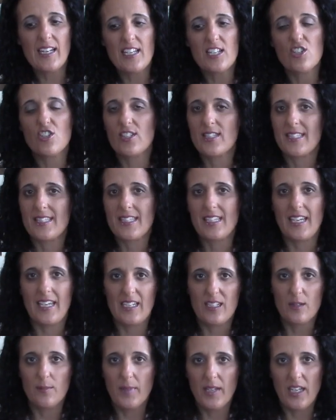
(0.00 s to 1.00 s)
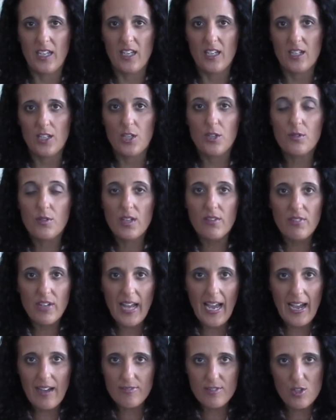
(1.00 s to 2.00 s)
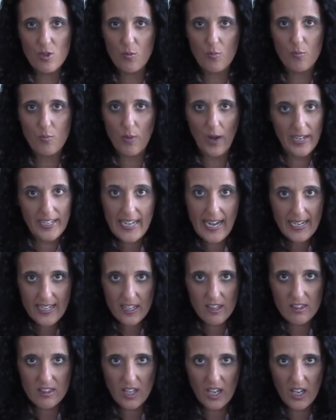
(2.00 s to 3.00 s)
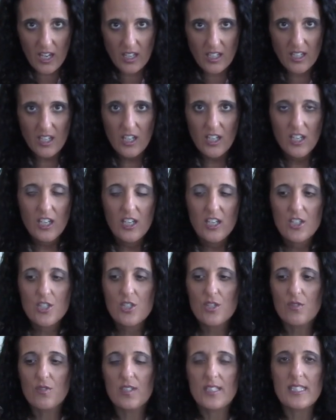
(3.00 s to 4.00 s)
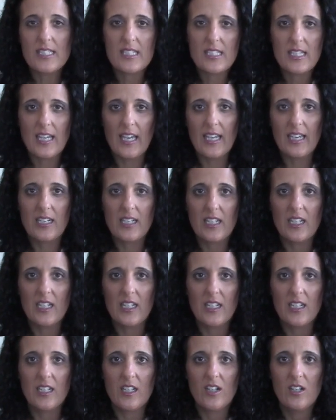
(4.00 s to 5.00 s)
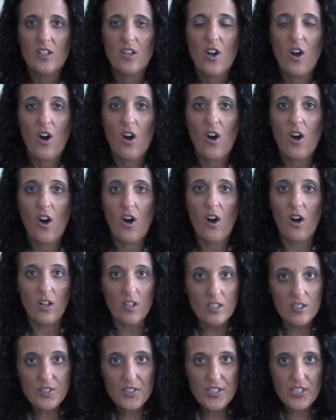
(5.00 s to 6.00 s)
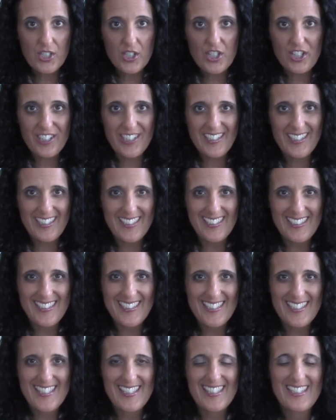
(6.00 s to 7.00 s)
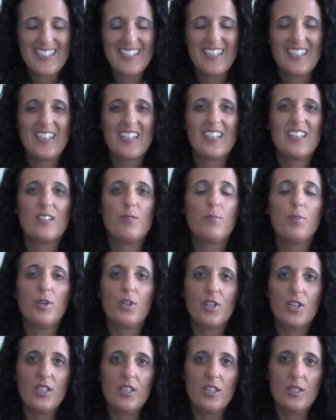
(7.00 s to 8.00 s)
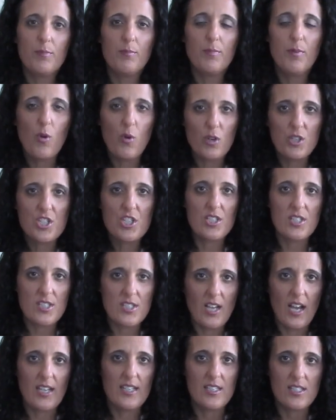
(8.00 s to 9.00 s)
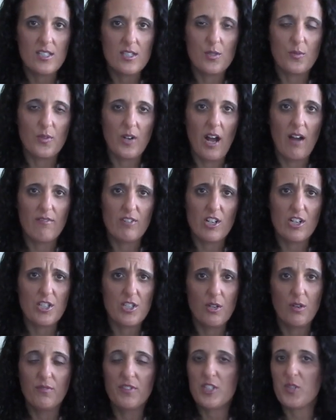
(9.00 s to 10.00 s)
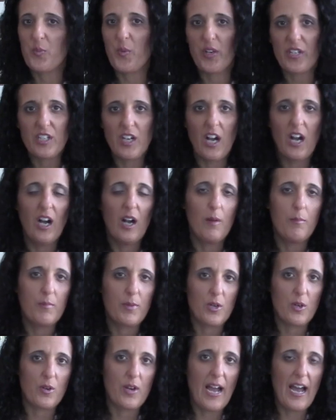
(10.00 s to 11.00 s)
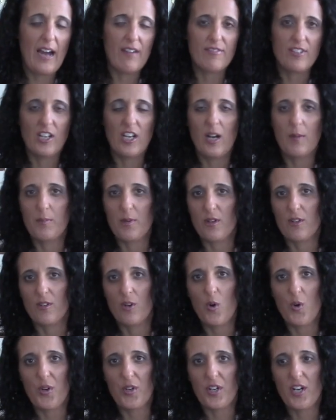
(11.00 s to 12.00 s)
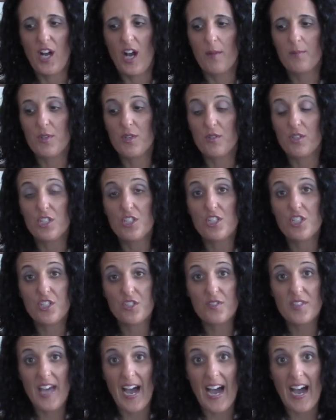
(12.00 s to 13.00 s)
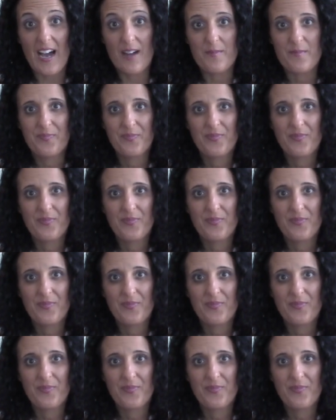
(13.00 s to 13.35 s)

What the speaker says: and just scan them in. You don't even have to write anything. So you can scan in all of the ingredients, put in the portion sizes or whatever. So if it's 1 cup or half a cup or 1/4 cup, you can do that.